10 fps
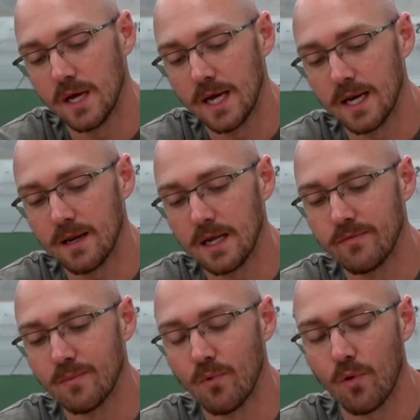And
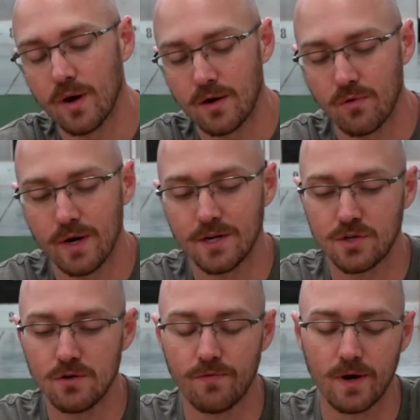even more, and create a
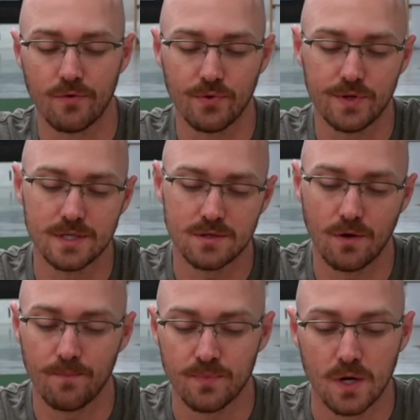2-finger release.
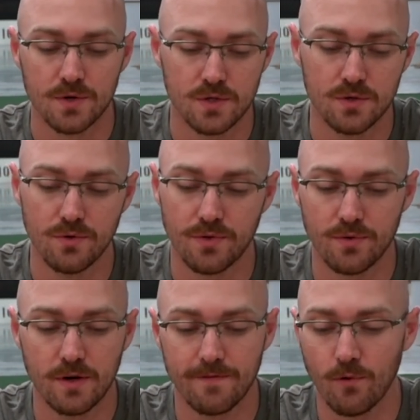So 2,
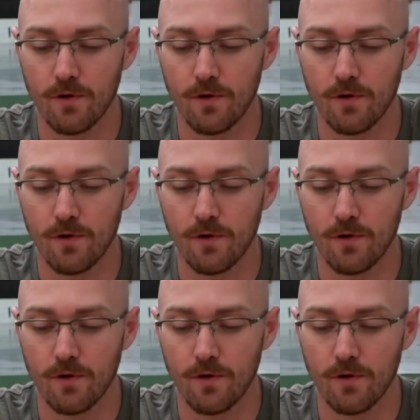3, 4